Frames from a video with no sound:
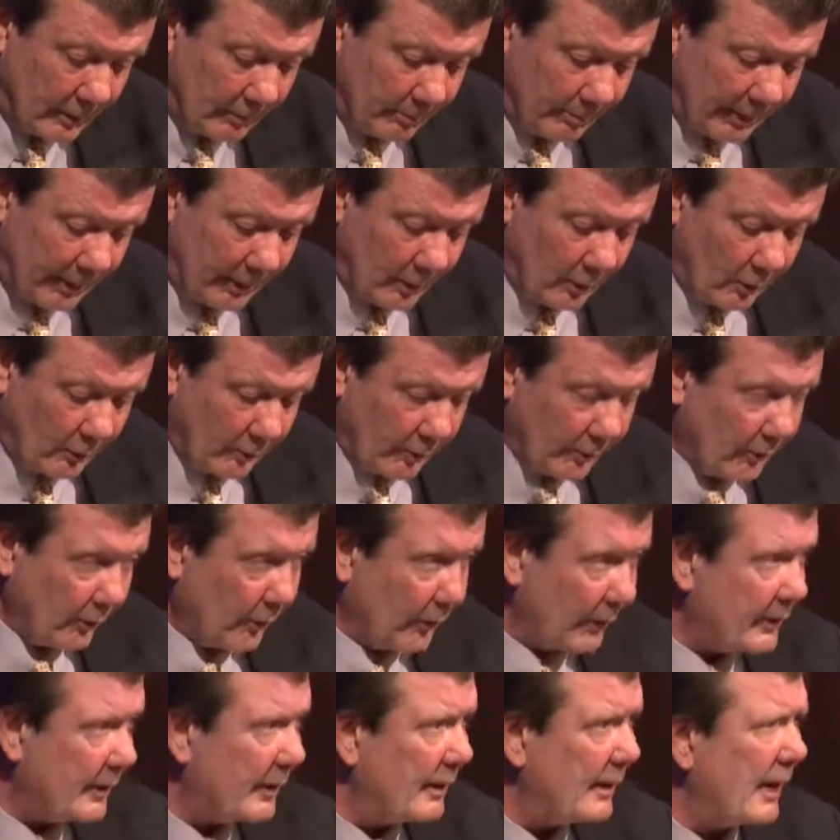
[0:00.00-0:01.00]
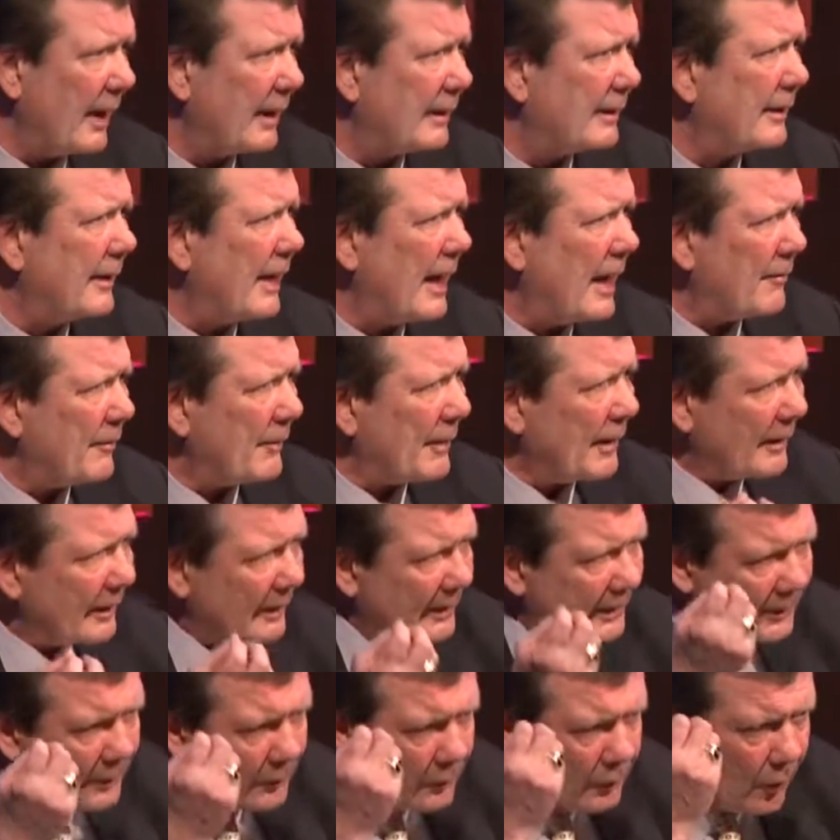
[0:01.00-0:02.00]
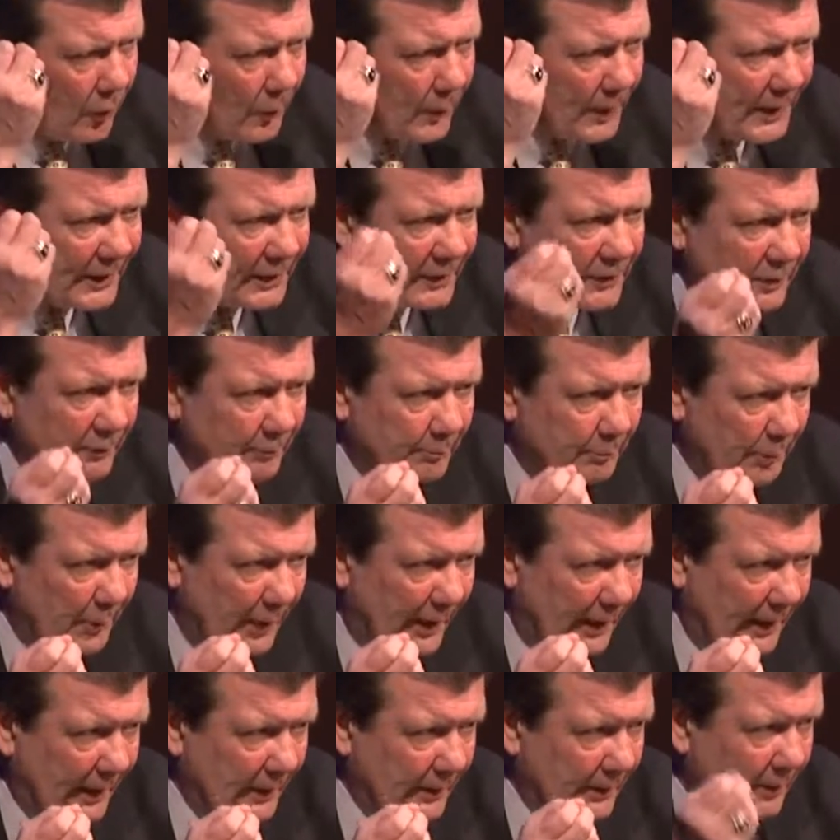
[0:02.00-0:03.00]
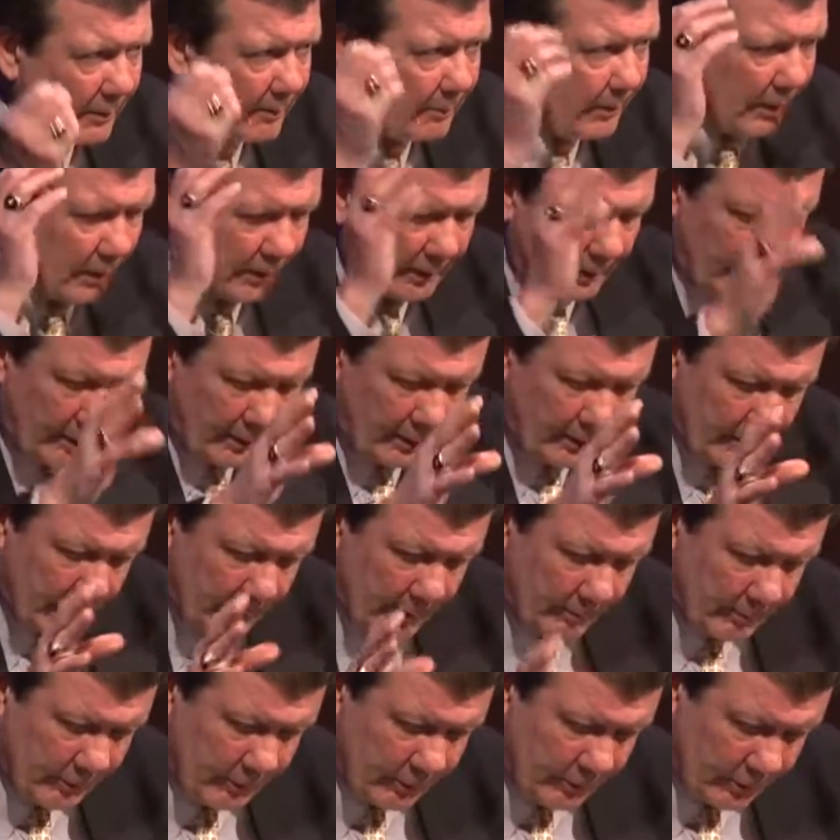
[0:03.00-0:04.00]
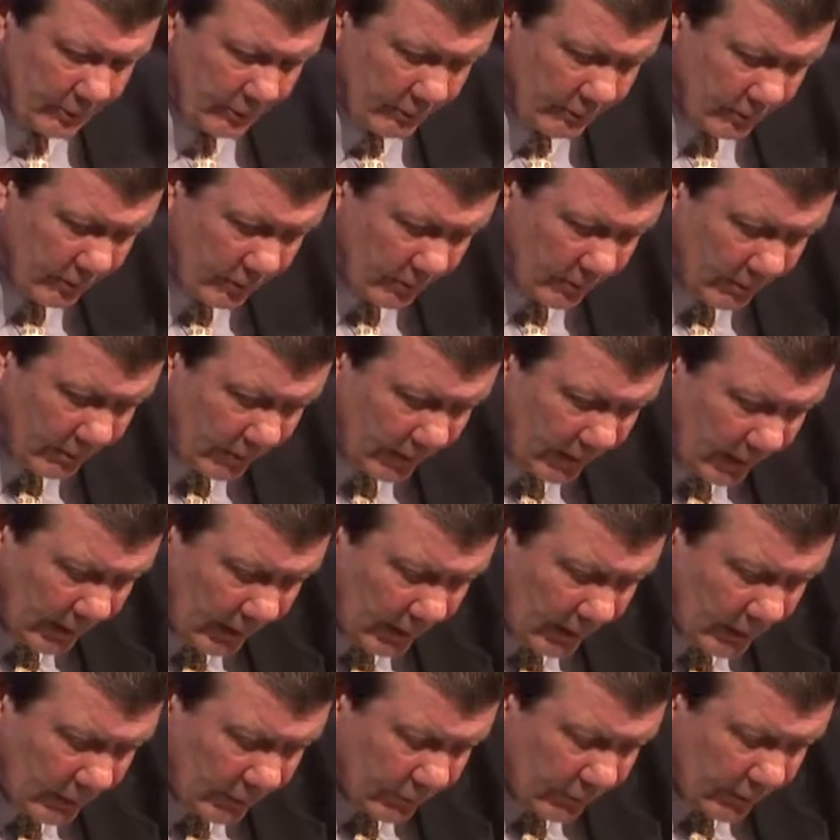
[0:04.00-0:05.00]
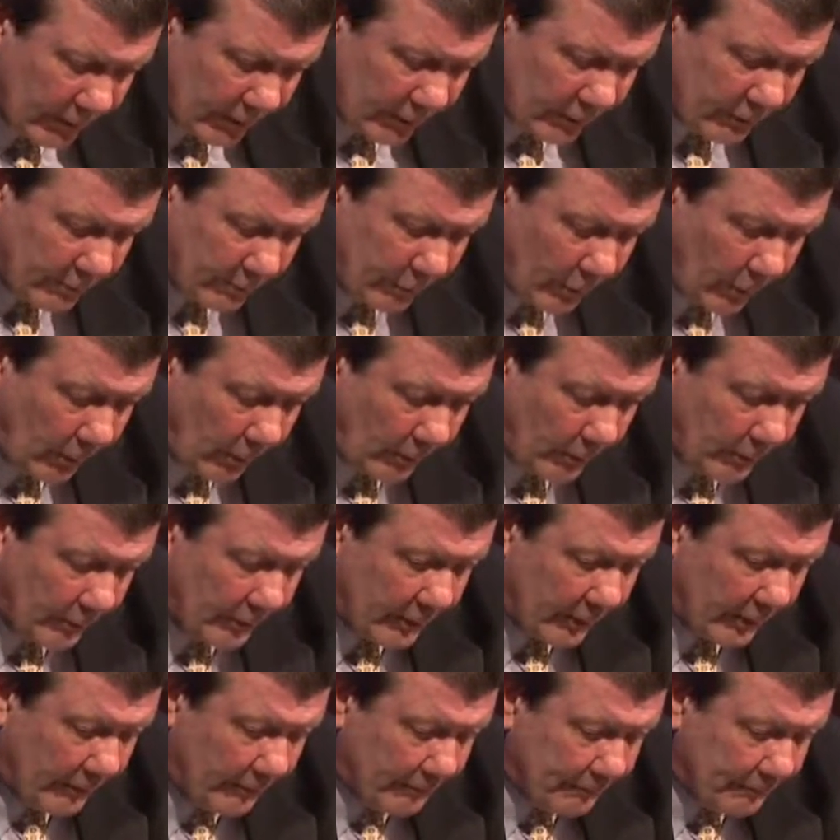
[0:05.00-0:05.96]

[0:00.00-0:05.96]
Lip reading: being overlooked and not having a cohesive brand and marketing theme and so forth. So that's important.